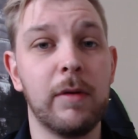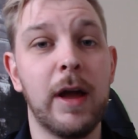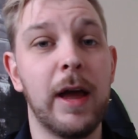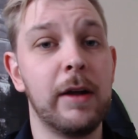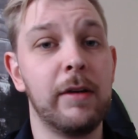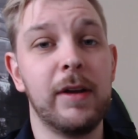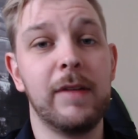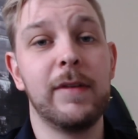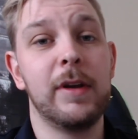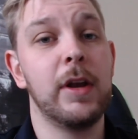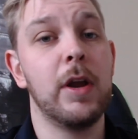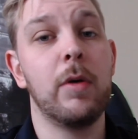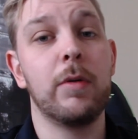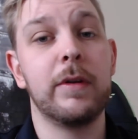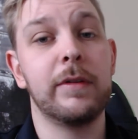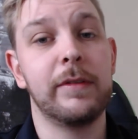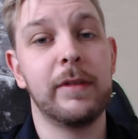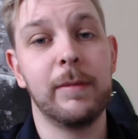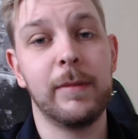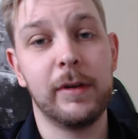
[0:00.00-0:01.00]
I don't even
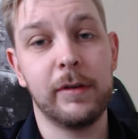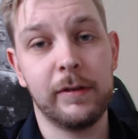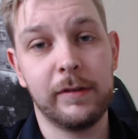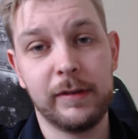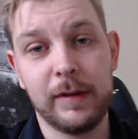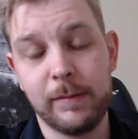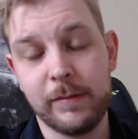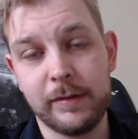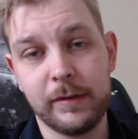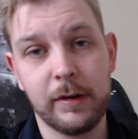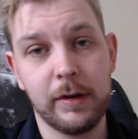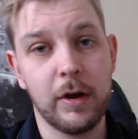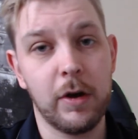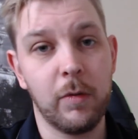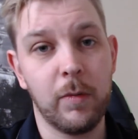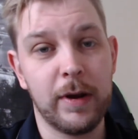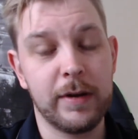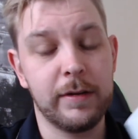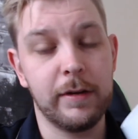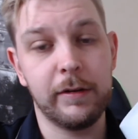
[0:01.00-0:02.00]
notice them. It just seems to
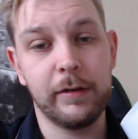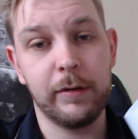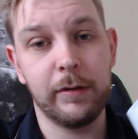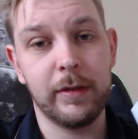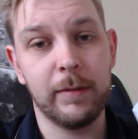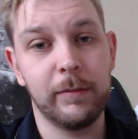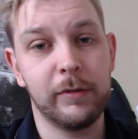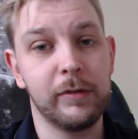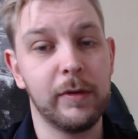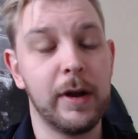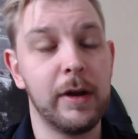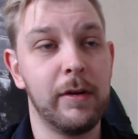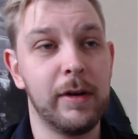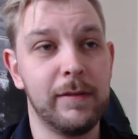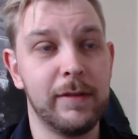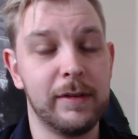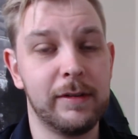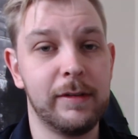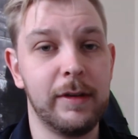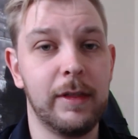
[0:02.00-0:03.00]
know when to do them, so I
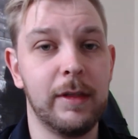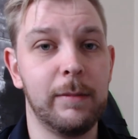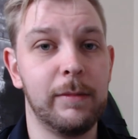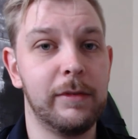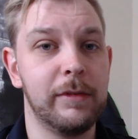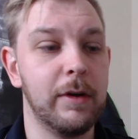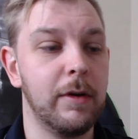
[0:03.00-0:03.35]
don't even see them.